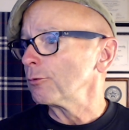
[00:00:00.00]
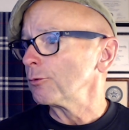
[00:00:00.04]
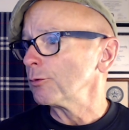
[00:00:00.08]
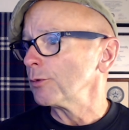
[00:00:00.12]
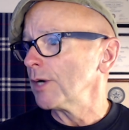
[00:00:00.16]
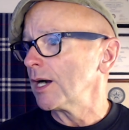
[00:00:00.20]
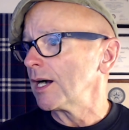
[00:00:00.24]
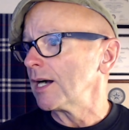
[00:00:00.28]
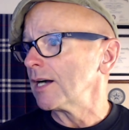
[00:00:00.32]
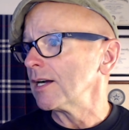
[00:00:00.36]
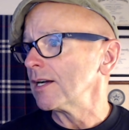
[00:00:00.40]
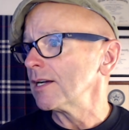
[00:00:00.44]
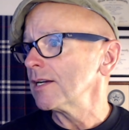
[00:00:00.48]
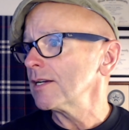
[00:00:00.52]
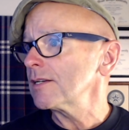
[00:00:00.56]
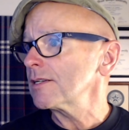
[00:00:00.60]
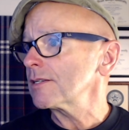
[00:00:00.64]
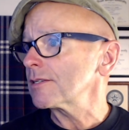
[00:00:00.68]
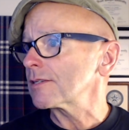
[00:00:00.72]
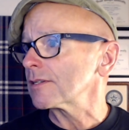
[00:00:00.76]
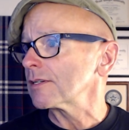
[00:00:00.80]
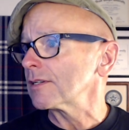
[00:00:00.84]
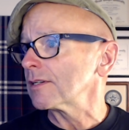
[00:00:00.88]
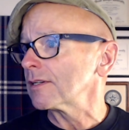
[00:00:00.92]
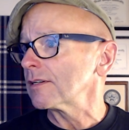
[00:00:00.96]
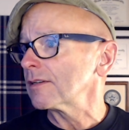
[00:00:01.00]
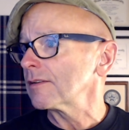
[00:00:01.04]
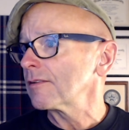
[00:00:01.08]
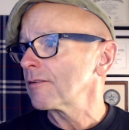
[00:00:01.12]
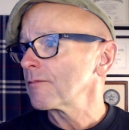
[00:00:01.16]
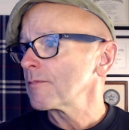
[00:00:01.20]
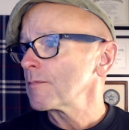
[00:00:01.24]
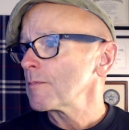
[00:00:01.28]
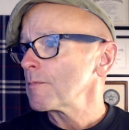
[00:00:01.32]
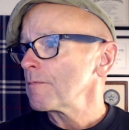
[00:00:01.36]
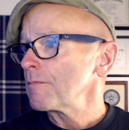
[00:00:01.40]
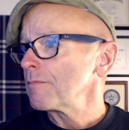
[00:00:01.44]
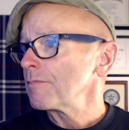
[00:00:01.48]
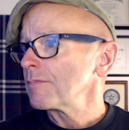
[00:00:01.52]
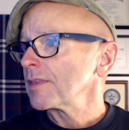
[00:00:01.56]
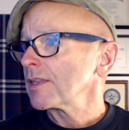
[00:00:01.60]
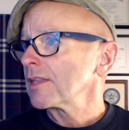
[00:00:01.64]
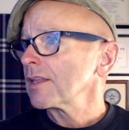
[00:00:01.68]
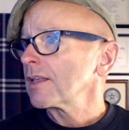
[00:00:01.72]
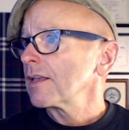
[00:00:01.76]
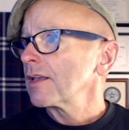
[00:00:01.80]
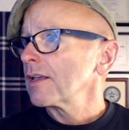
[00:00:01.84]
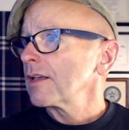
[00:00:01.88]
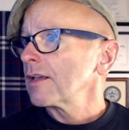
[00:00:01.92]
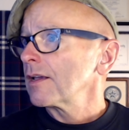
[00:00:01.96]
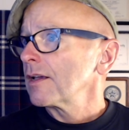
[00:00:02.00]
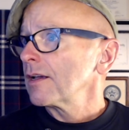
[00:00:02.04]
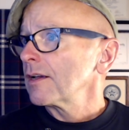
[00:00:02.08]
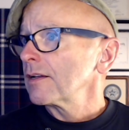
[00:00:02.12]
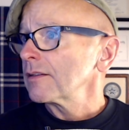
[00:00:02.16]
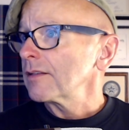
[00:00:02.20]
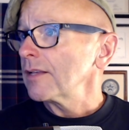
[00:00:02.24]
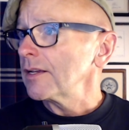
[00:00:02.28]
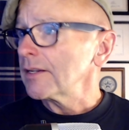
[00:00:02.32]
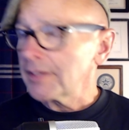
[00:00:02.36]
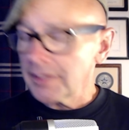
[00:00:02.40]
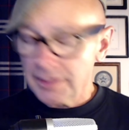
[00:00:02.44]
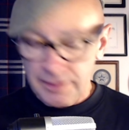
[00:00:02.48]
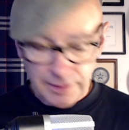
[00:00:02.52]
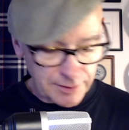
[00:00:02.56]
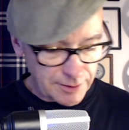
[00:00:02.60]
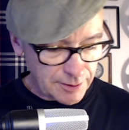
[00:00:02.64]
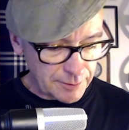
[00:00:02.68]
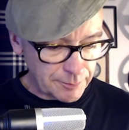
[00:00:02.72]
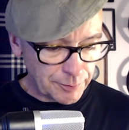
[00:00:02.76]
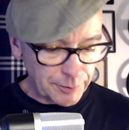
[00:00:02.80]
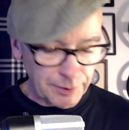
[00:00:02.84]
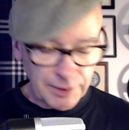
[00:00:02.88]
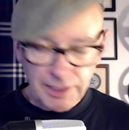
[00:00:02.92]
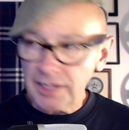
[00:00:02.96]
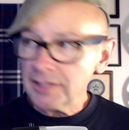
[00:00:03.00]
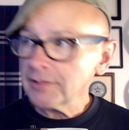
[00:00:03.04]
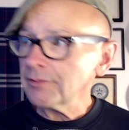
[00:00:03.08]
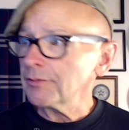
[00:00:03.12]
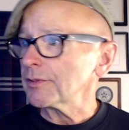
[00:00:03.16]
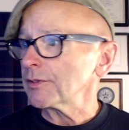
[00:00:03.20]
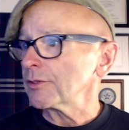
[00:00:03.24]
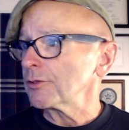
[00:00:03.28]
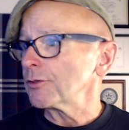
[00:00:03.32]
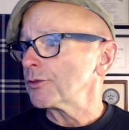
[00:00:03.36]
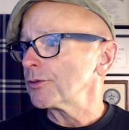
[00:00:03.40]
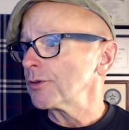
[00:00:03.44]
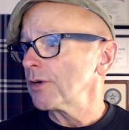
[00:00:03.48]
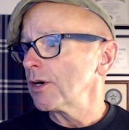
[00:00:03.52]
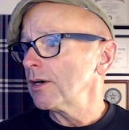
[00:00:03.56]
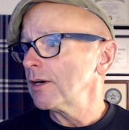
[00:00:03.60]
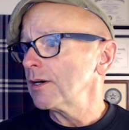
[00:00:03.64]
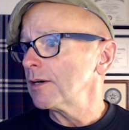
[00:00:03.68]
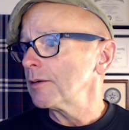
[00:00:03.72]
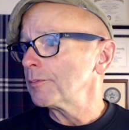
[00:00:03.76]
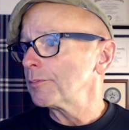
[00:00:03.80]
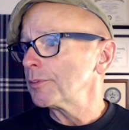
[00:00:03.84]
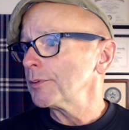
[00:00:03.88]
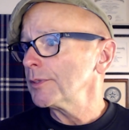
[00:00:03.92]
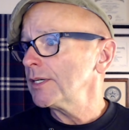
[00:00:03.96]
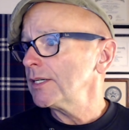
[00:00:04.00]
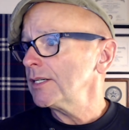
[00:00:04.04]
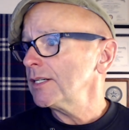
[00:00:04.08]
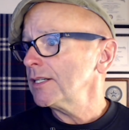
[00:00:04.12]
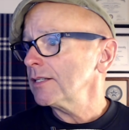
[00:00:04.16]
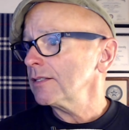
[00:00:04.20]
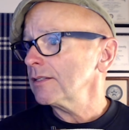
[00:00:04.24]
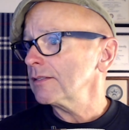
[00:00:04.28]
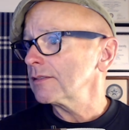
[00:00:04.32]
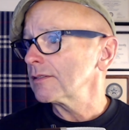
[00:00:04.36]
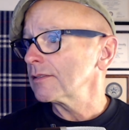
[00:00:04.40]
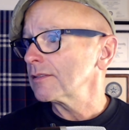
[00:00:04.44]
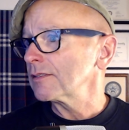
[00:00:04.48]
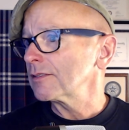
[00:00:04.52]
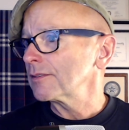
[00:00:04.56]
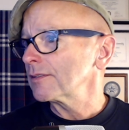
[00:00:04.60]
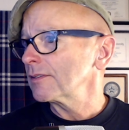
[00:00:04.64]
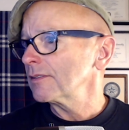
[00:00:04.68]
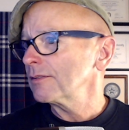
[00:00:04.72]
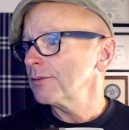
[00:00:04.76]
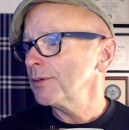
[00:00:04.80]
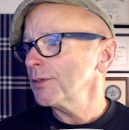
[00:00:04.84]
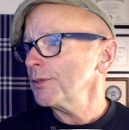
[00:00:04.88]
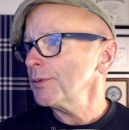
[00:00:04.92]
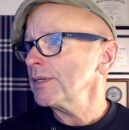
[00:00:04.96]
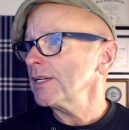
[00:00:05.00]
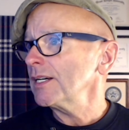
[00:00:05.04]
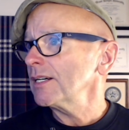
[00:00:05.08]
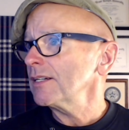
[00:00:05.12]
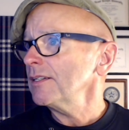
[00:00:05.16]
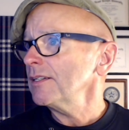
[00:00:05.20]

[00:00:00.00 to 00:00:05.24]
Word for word: rice and Take in as a breath. We can draw a breath. And what do we got